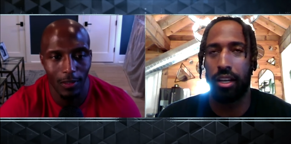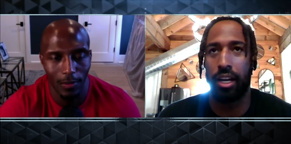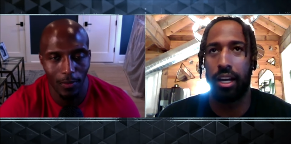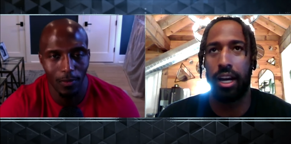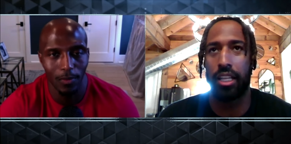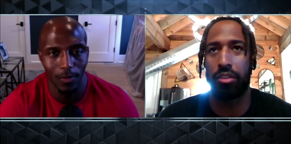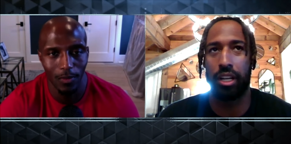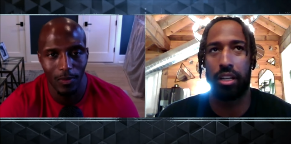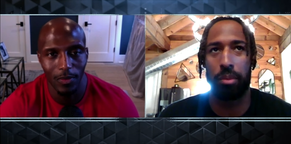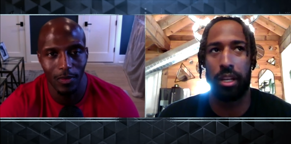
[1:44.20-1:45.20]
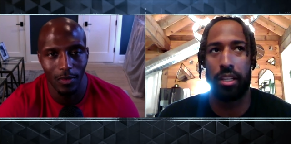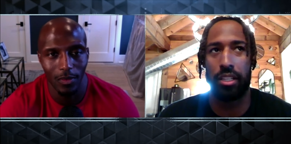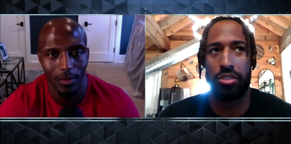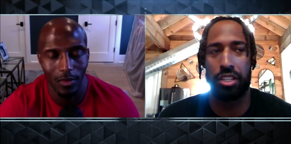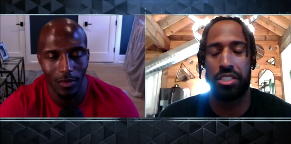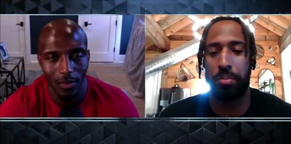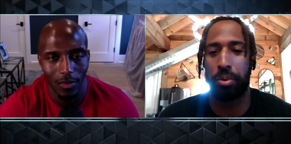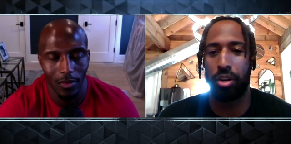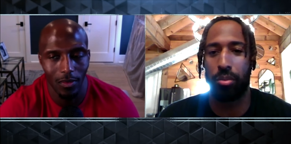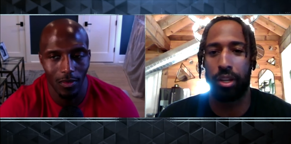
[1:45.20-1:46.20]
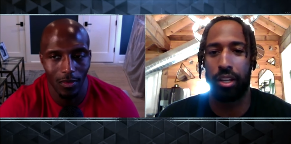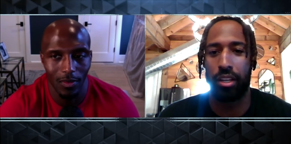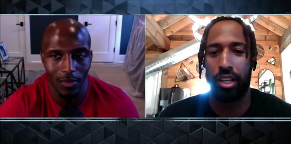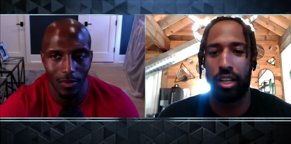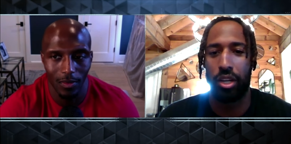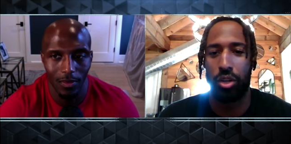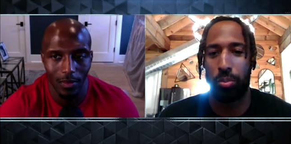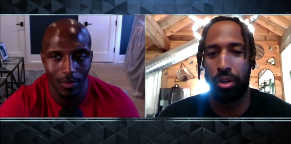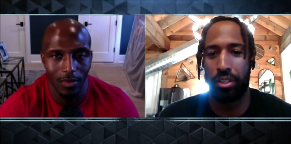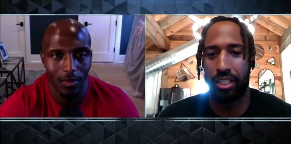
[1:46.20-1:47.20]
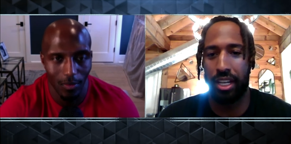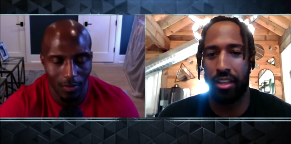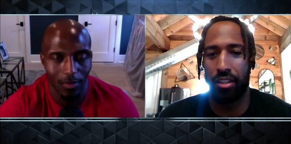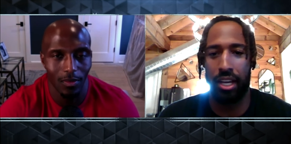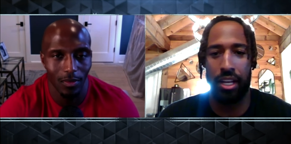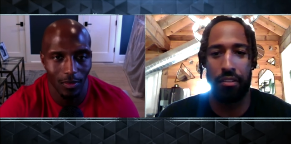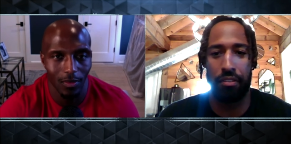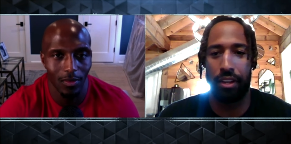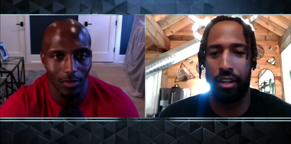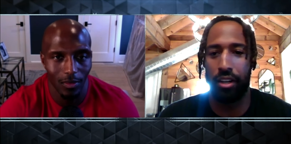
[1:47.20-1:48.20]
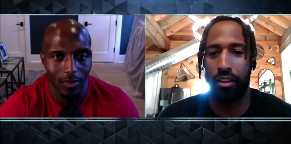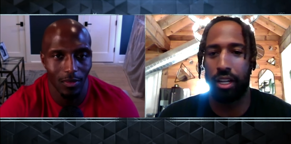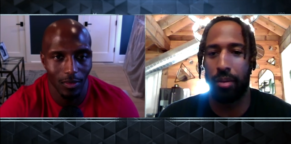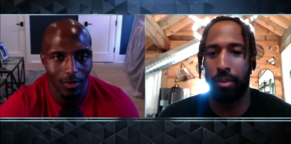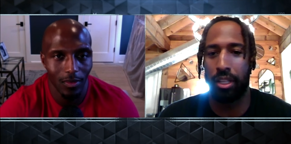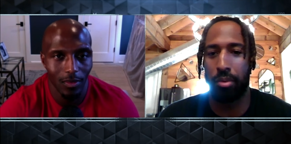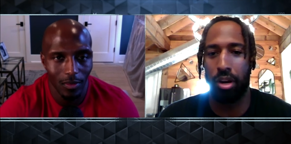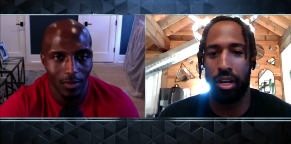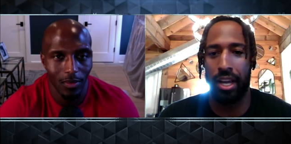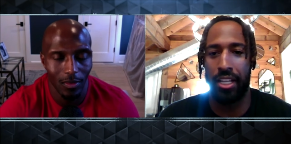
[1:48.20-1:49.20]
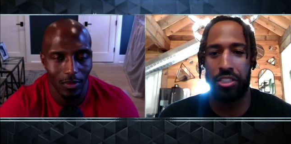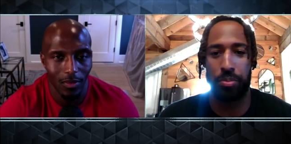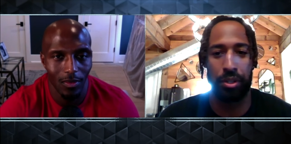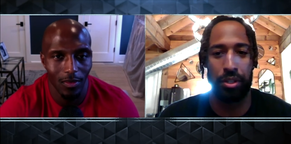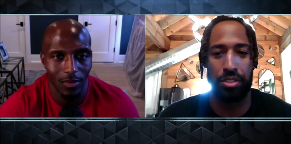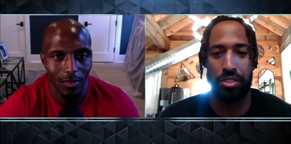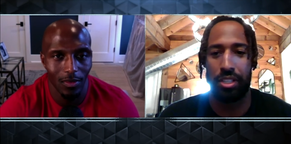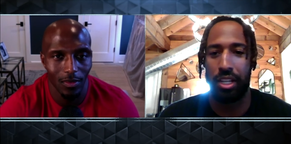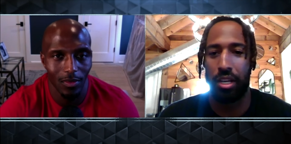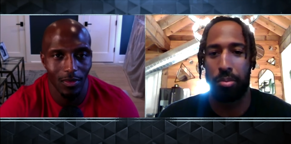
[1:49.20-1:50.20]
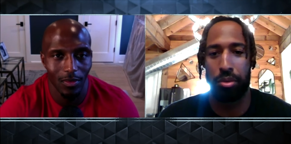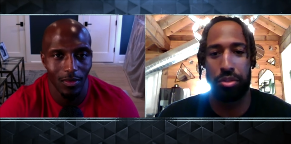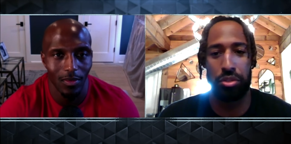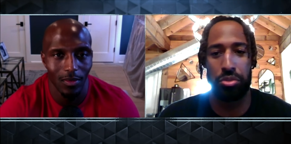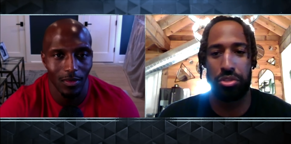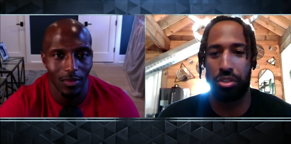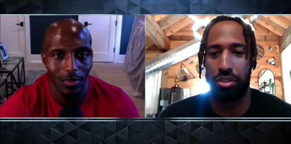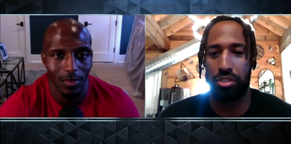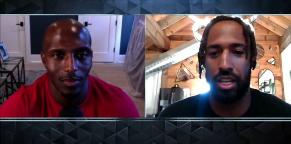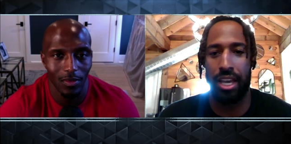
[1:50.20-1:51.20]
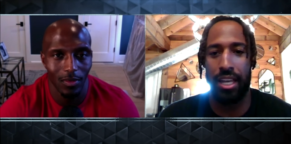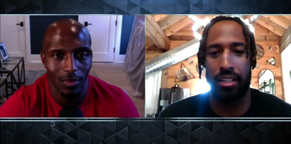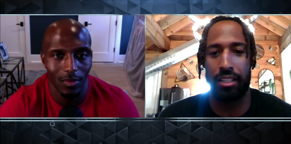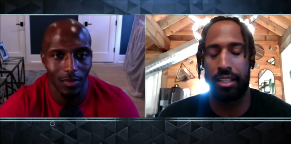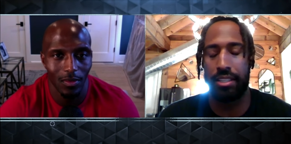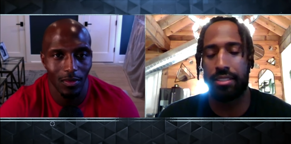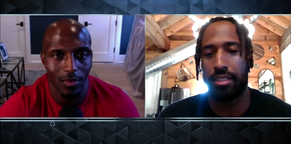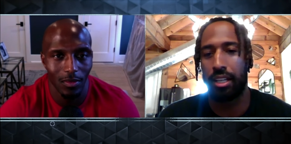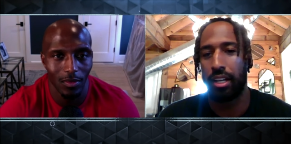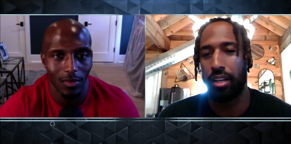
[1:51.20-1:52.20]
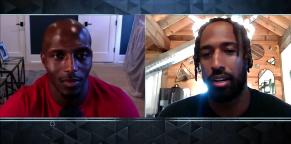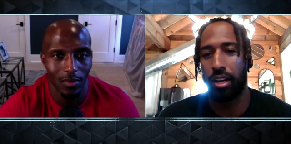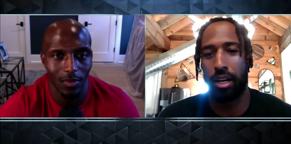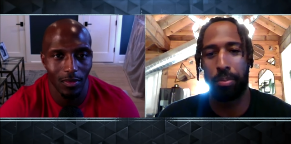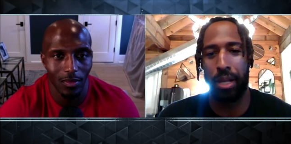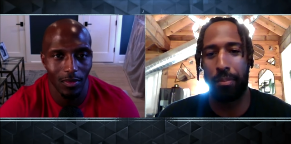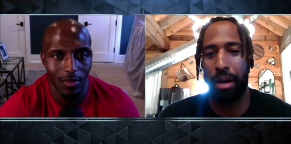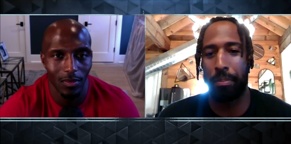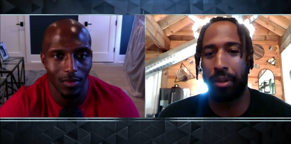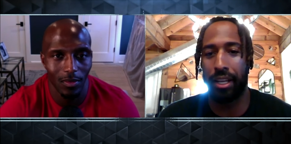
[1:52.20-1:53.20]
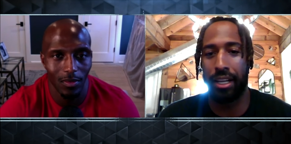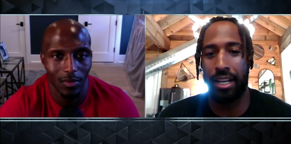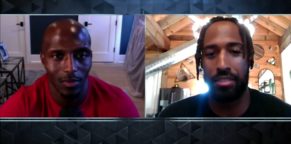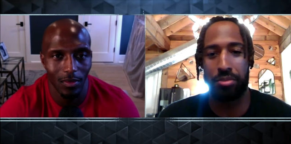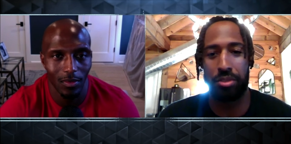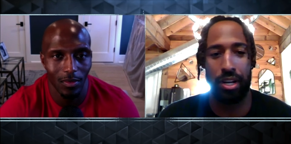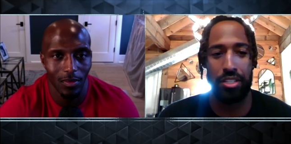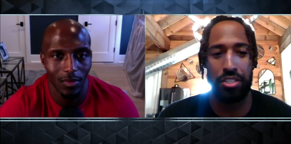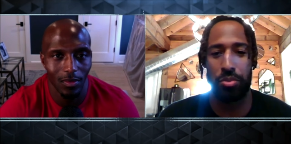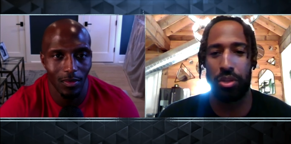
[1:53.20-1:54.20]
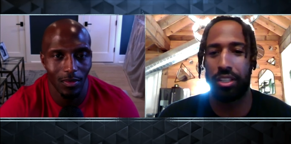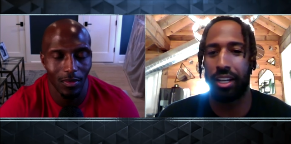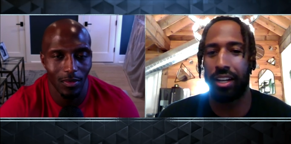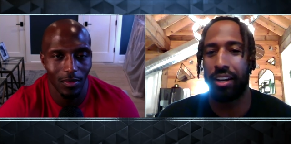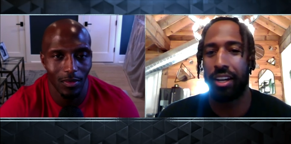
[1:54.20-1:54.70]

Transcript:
Speaker 1: I highly recommend it. Tracy Perlman, who put it together in the N F L. I mean, they brought in experts, producers, analysts, uh, play-by-play guys. I'm surprised you weren't there.